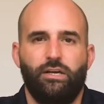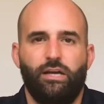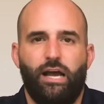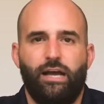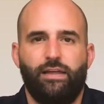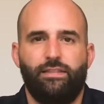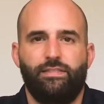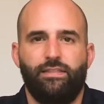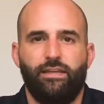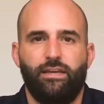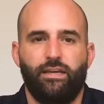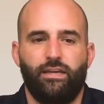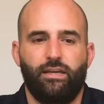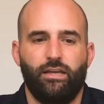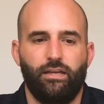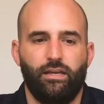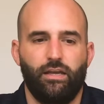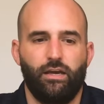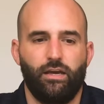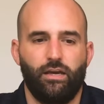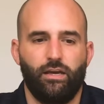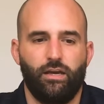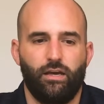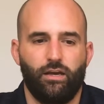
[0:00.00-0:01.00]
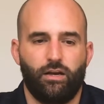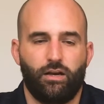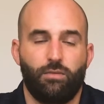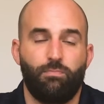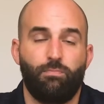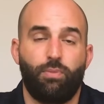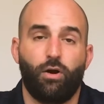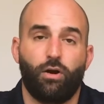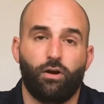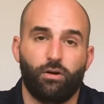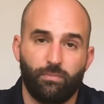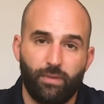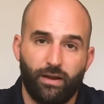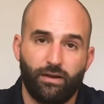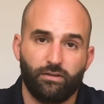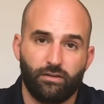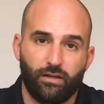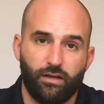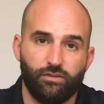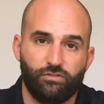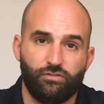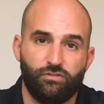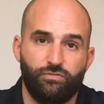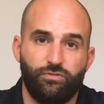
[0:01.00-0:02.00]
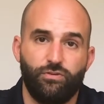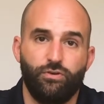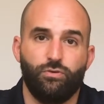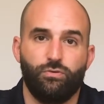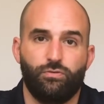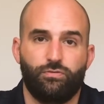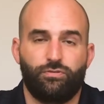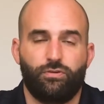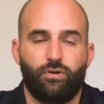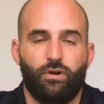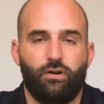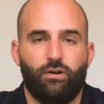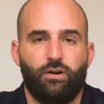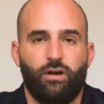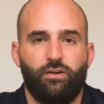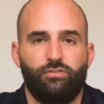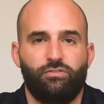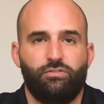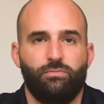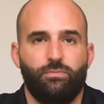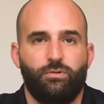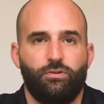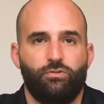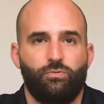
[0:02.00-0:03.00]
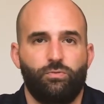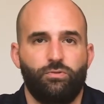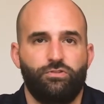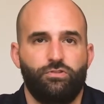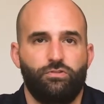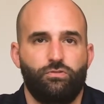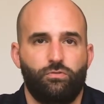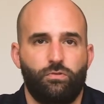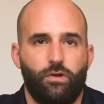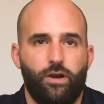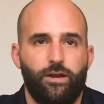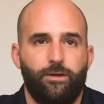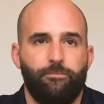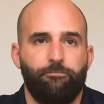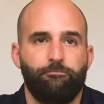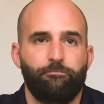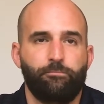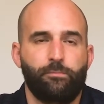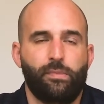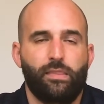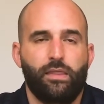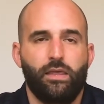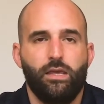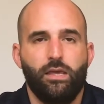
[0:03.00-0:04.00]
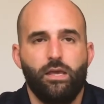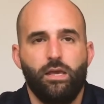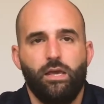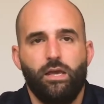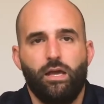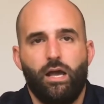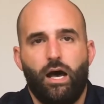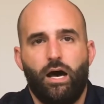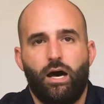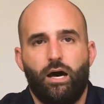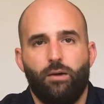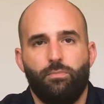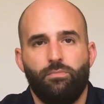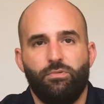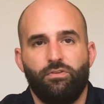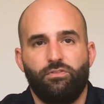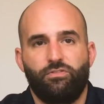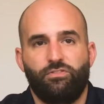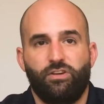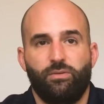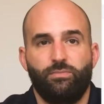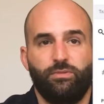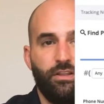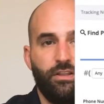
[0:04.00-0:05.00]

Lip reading: I think, in a compartmentalized view for our customers, which is great. Some